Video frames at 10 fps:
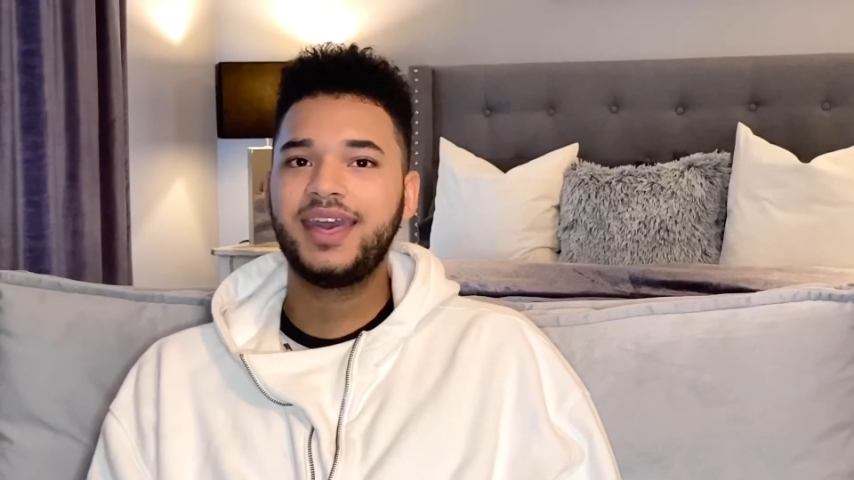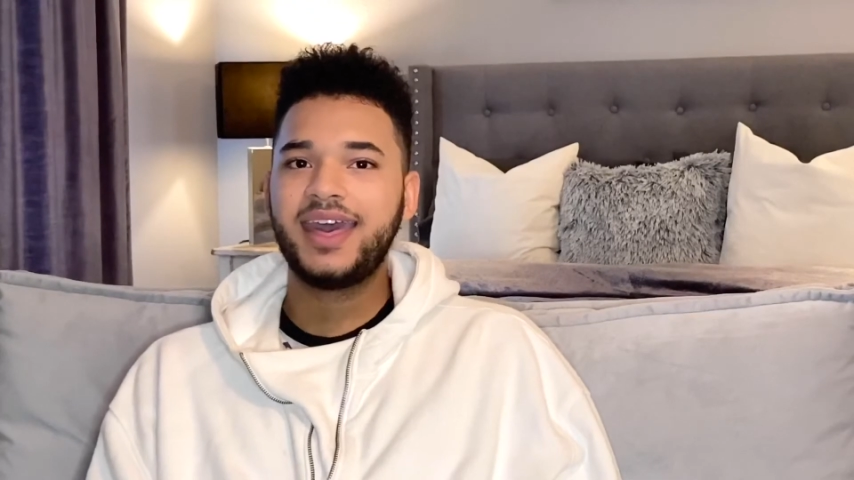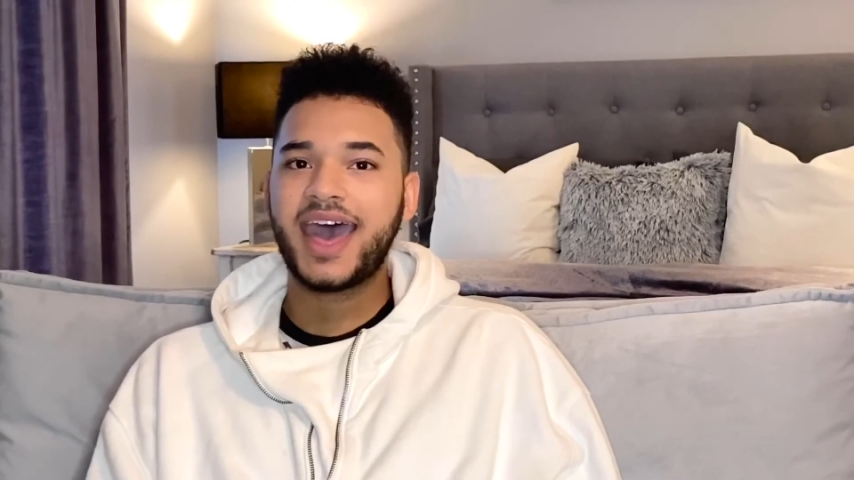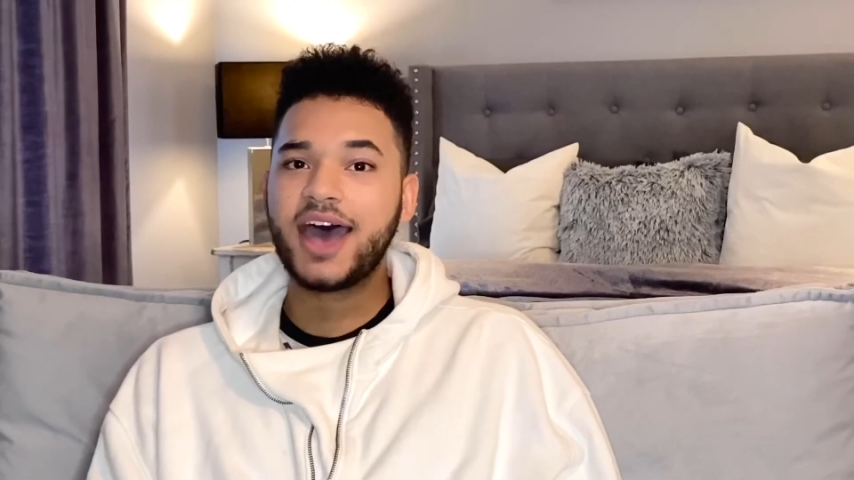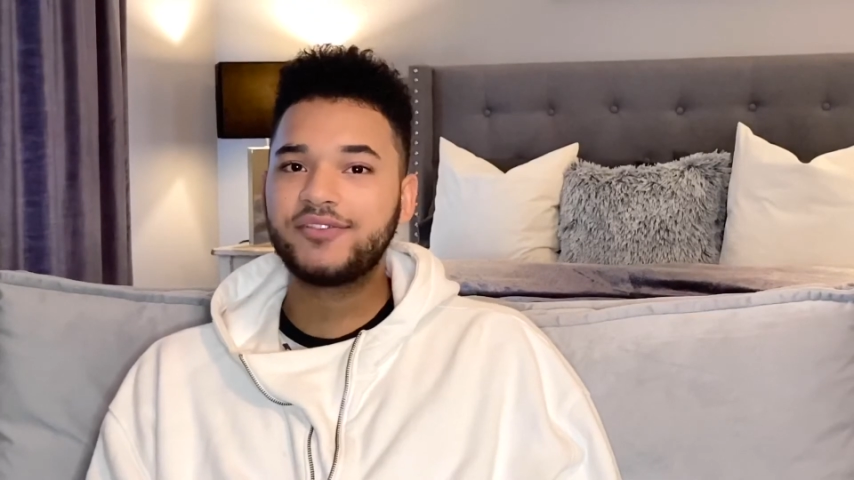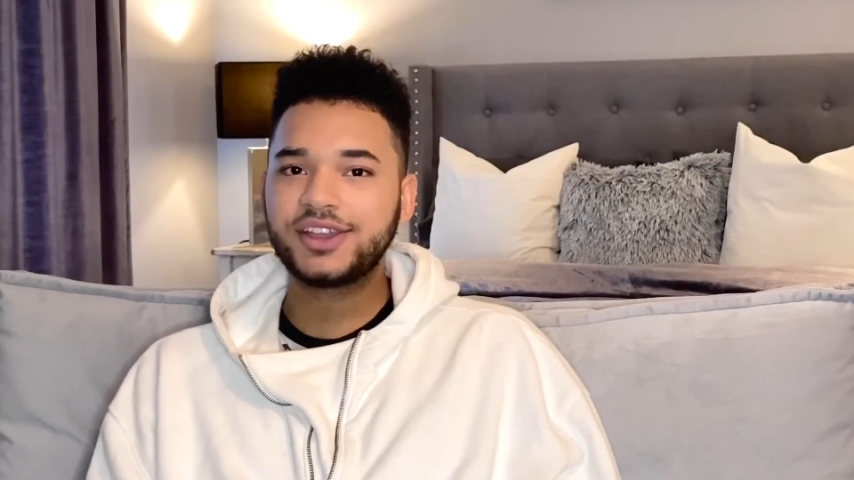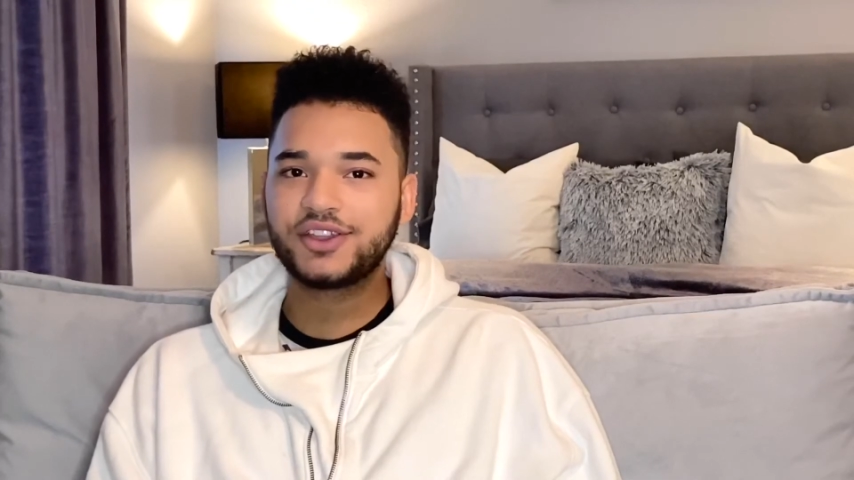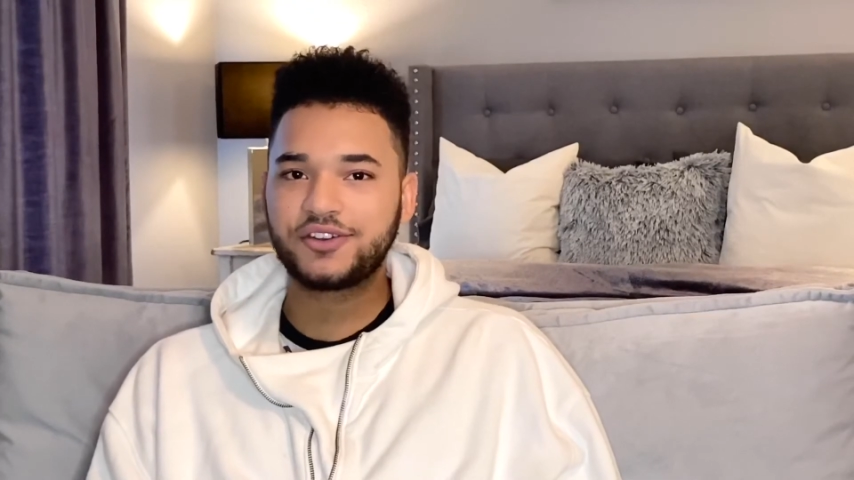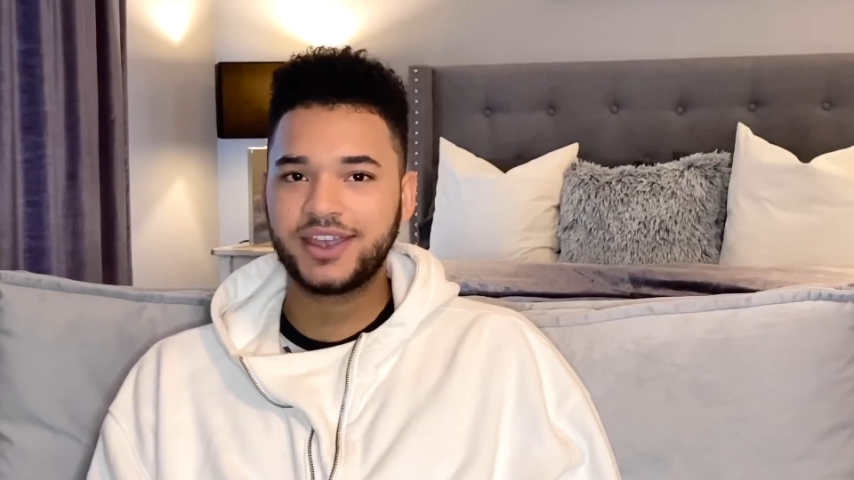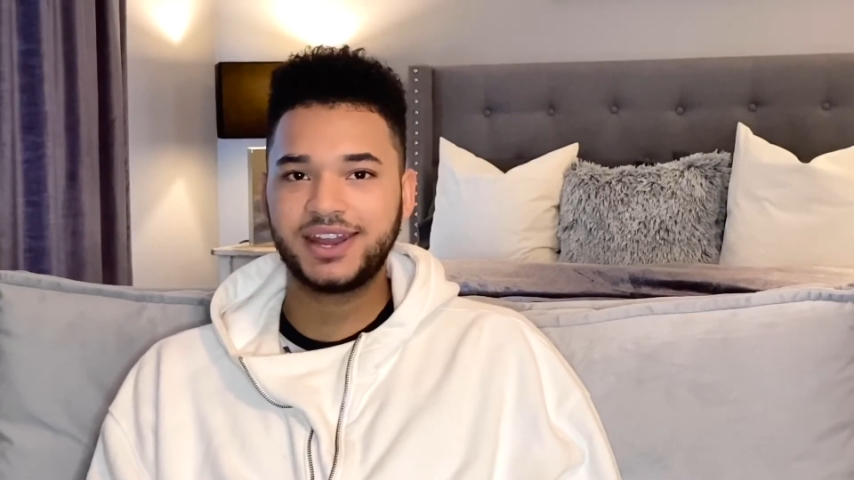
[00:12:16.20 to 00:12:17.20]
Having a
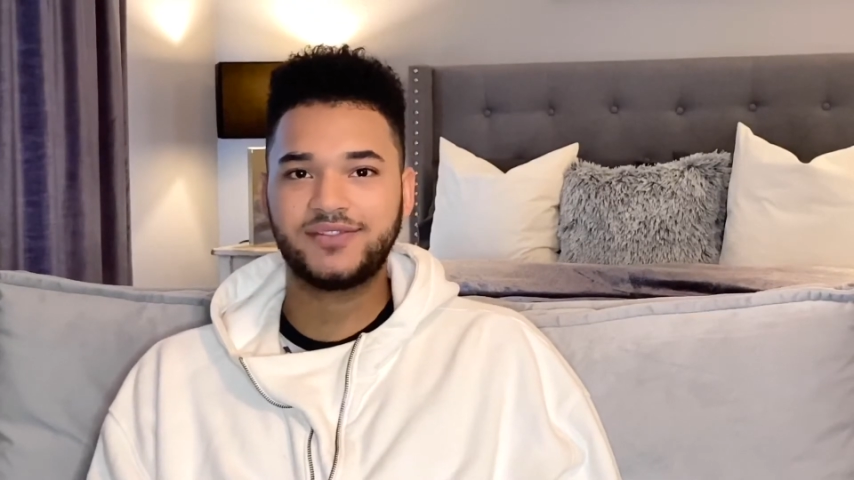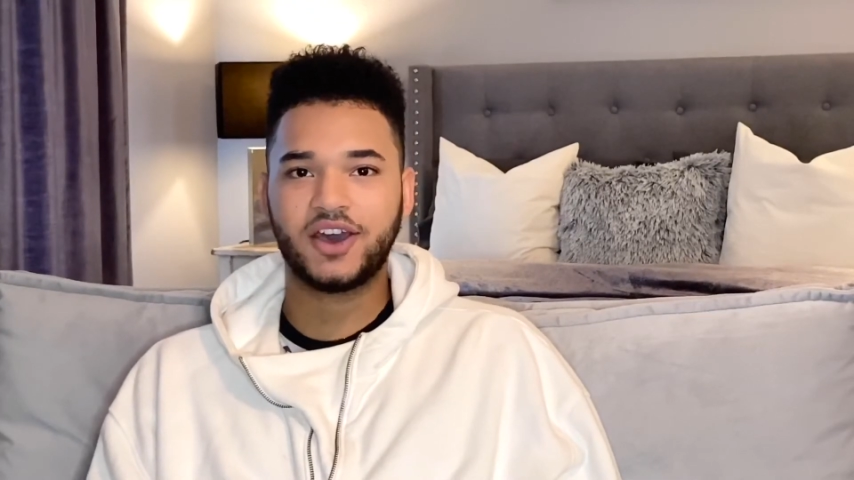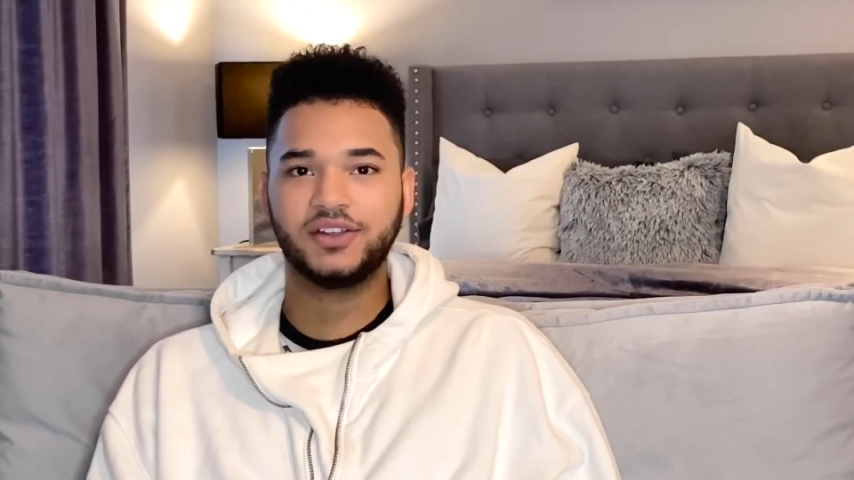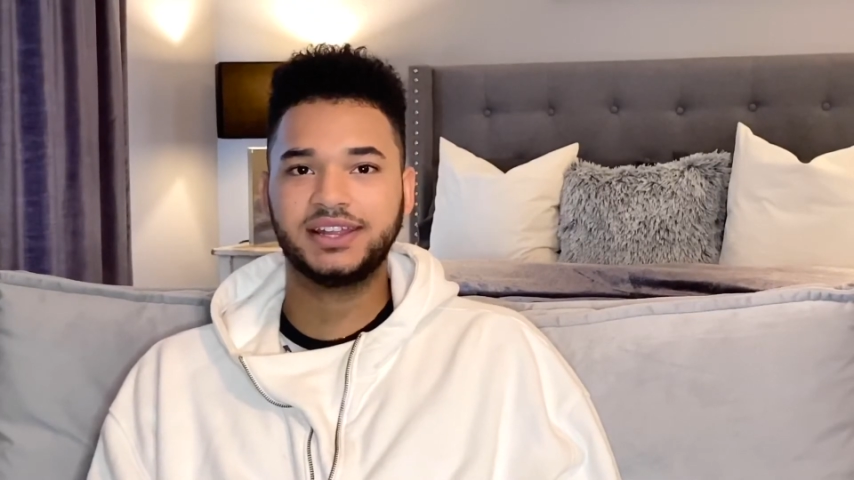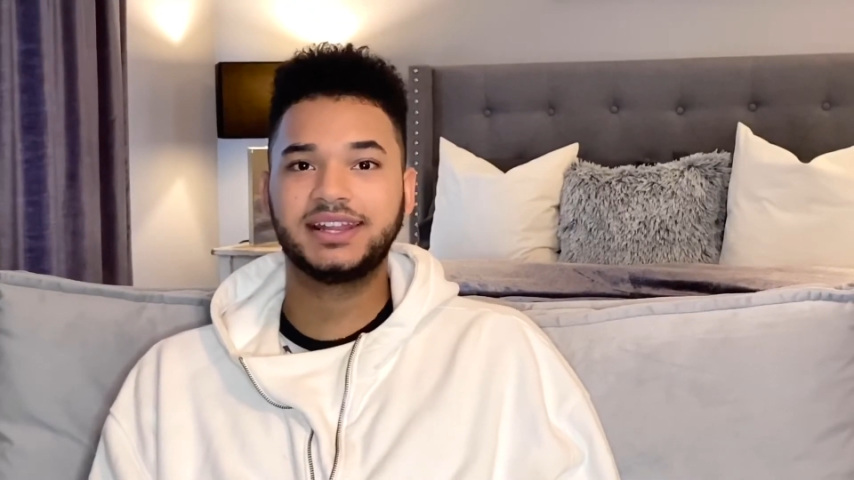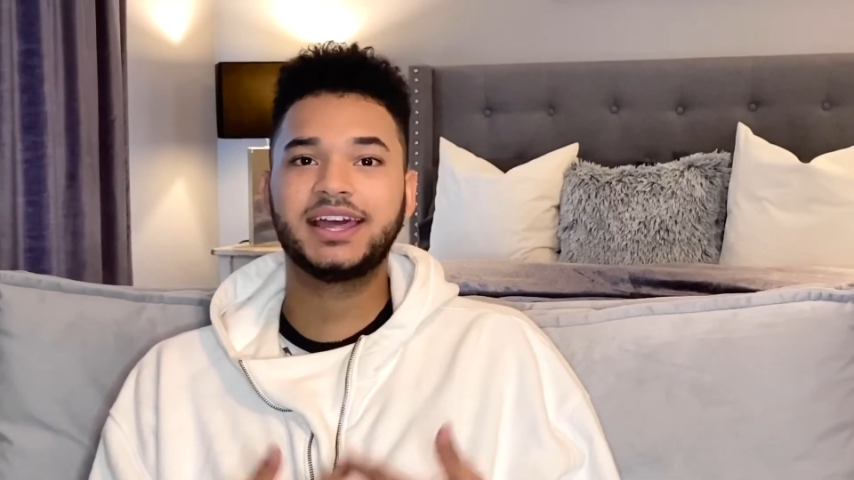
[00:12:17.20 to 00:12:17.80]
creative outlet